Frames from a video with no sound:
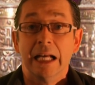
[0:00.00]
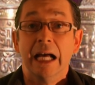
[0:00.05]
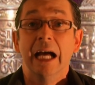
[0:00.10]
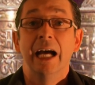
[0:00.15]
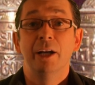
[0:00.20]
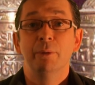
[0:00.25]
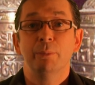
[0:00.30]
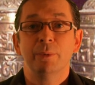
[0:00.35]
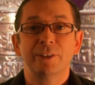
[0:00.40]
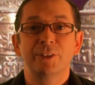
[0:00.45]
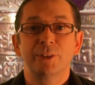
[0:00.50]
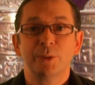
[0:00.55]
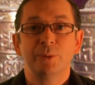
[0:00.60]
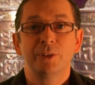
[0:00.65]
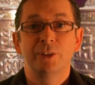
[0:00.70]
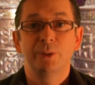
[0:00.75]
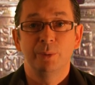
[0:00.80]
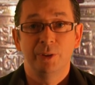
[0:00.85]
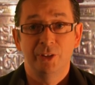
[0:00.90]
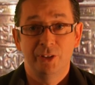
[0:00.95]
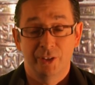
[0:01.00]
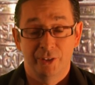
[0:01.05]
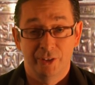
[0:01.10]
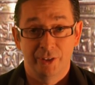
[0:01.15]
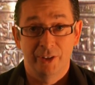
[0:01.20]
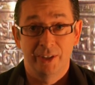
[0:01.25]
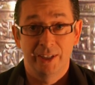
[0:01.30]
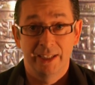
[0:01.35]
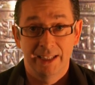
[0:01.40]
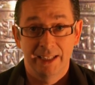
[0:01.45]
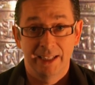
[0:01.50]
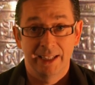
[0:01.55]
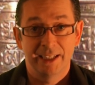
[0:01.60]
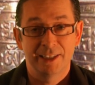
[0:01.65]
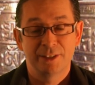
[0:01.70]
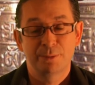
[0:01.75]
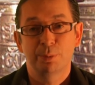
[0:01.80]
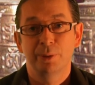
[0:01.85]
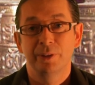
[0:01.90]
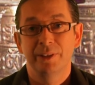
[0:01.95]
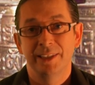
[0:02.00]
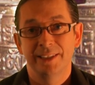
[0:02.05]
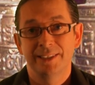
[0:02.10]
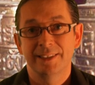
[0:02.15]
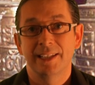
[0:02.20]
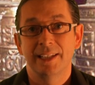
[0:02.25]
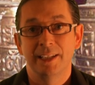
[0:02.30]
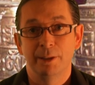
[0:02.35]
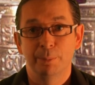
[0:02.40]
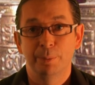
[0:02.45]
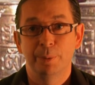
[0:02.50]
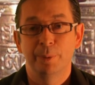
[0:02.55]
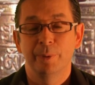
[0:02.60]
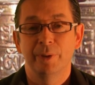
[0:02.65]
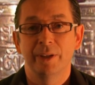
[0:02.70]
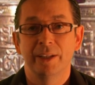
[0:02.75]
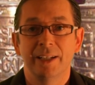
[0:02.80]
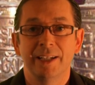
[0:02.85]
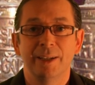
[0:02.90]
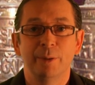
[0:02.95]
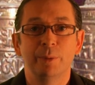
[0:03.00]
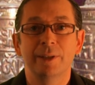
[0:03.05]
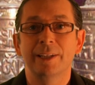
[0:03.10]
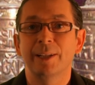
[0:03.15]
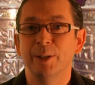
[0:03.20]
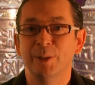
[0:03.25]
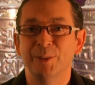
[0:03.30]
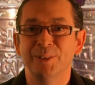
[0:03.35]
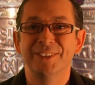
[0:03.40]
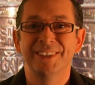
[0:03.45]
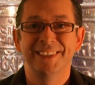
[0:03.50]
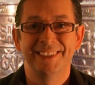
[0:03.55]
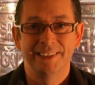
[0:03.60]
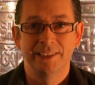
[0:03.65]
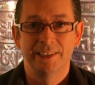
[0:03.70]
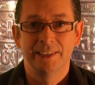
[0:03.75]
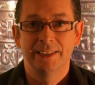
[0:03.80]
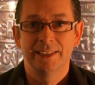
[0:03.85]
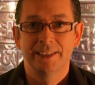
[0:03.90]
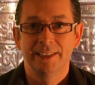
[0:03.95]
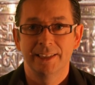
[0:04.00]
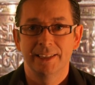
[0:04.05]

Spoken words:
animals do it to each other, as per this clip that I will close on.